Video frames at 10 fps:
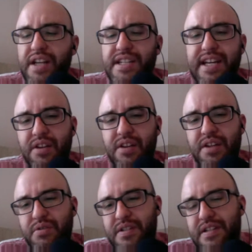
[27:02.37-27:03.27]
they did though.
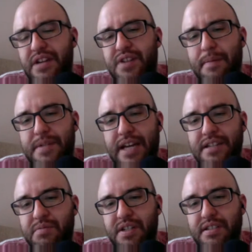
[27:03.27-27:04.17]
They dropped
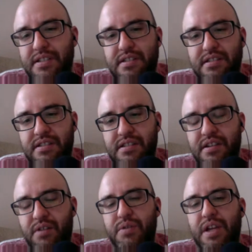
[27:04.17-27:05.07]
test ones.
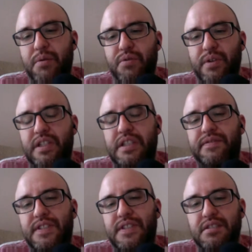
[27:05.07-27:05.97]
There was one like the
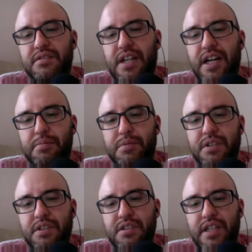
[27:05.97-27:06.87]
first 2 dropped,
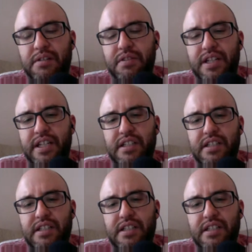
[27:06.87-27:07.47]
I don't think.